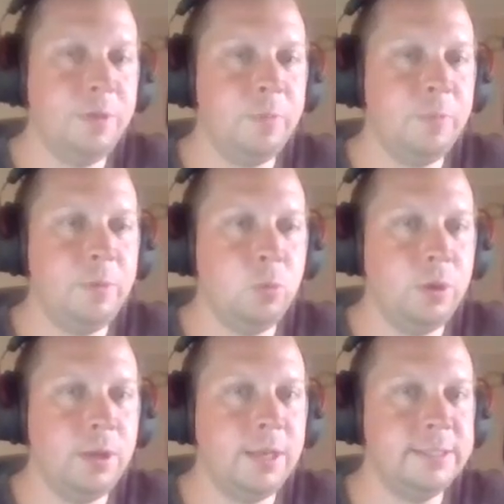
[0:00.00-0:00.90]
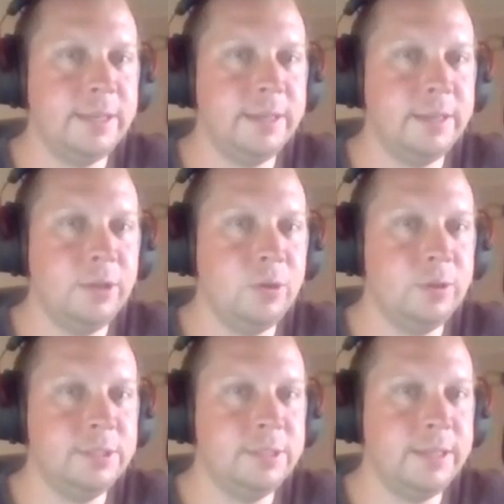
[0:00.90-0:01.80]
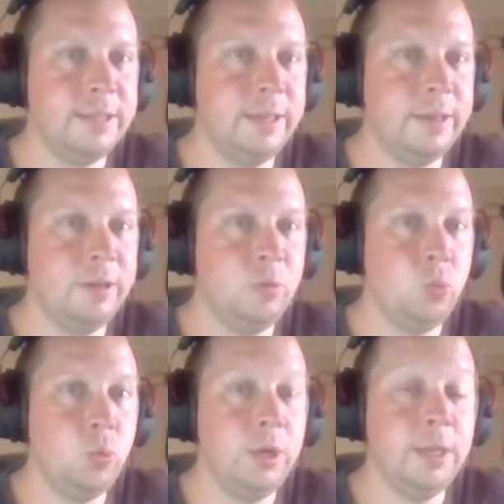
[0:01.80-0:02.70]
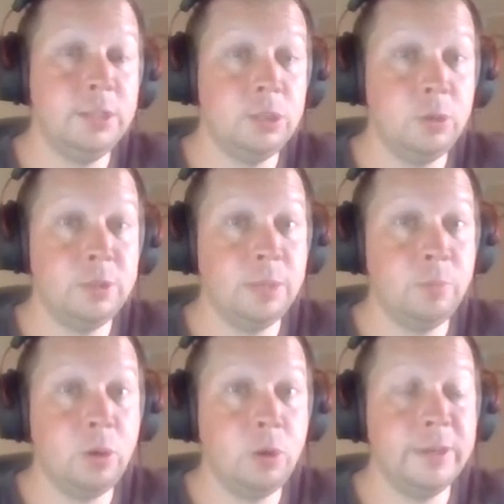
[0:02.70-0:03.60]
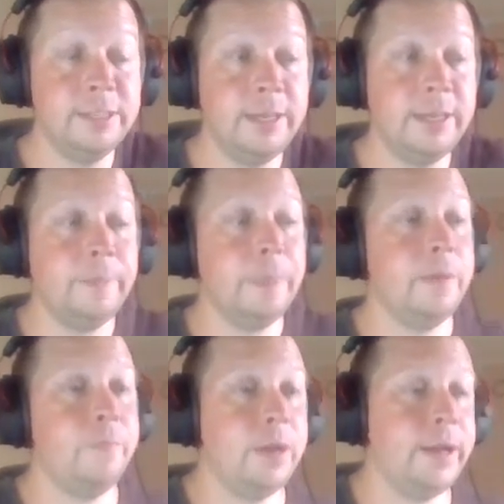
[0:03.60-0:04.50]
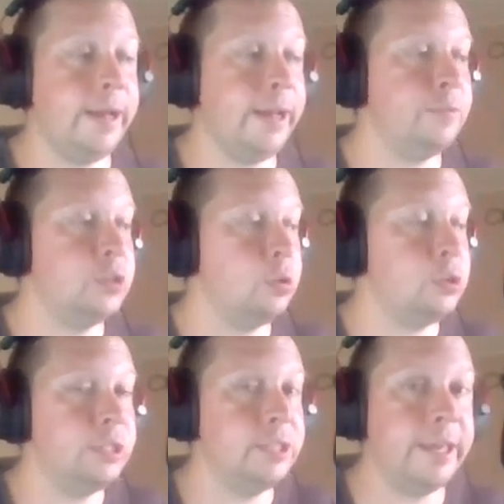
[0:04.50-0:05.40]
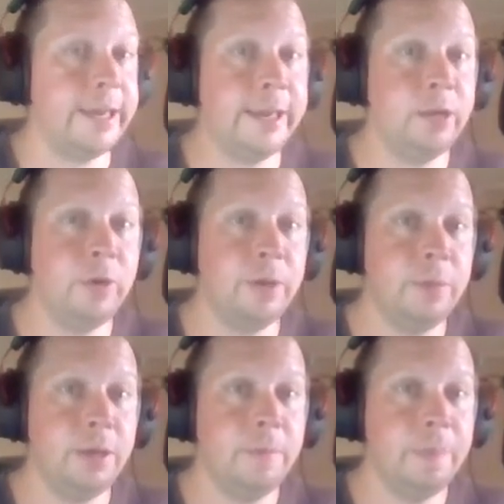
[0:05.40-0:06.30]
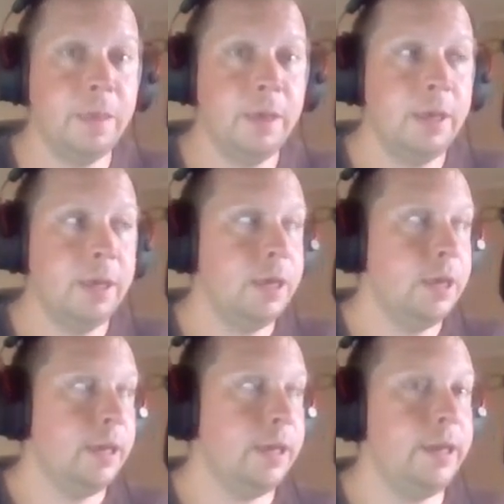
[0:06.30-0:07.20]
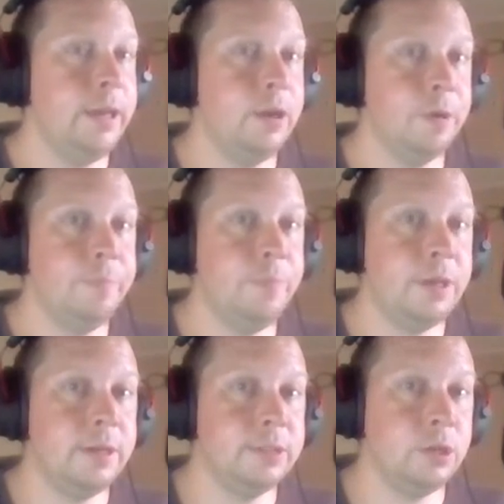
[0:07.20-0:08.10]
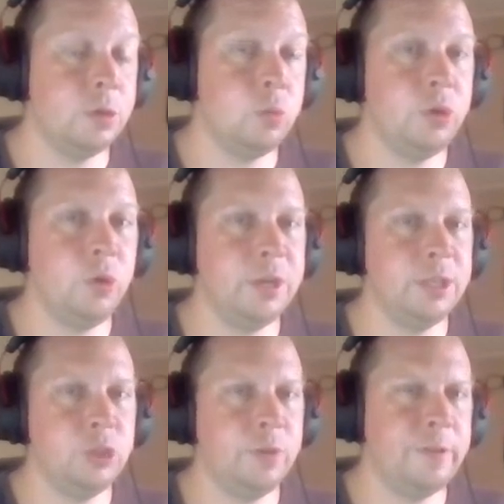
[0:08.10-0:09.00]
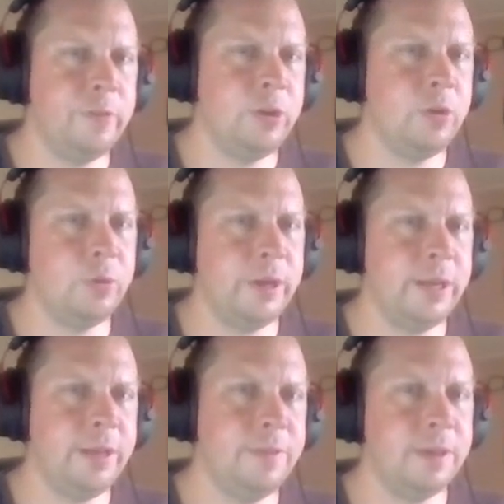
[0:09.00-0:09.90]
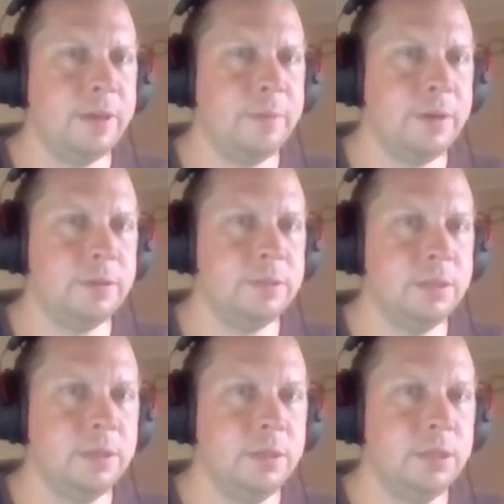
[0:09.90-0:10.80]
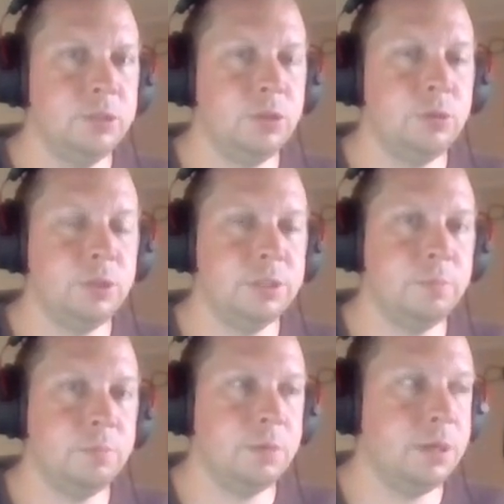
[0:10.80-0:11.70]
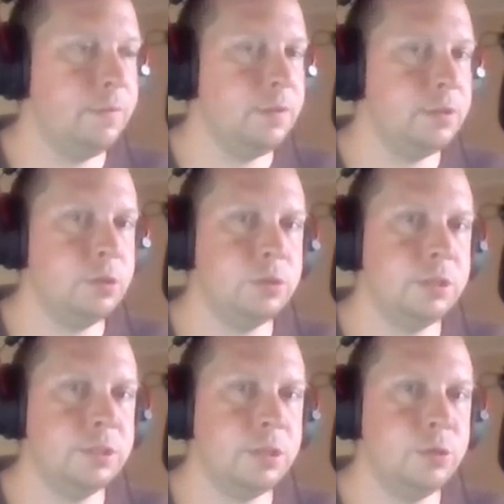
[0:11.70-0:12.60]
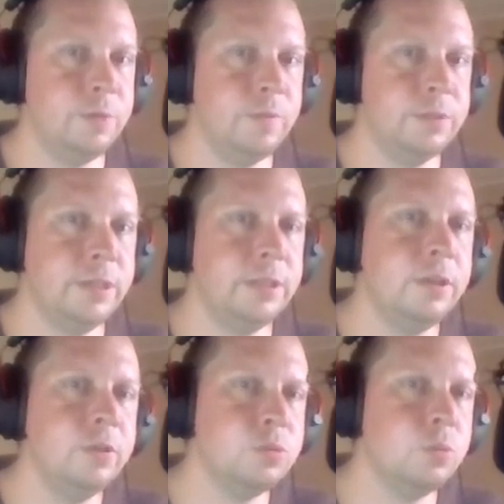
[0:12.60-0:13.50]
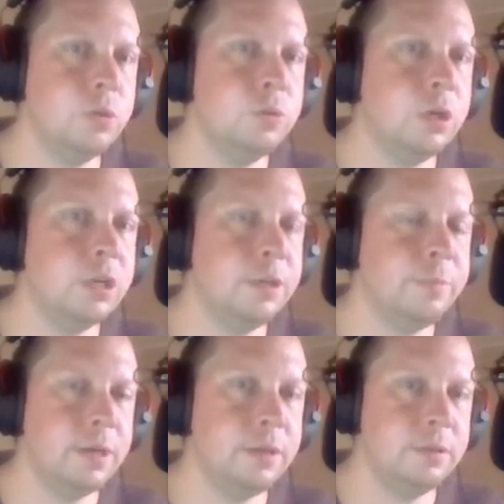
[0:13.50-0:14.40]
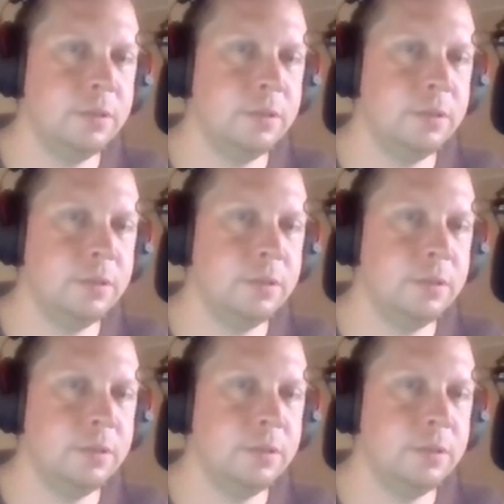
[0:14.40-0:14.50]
think people realize that. It's like it really slows down progress. And I have socialists that get angry at me here because they're like, well, you're a conservative. You don't know anything about socialism. I lived in a socialist country for 10 years. What are you talking about?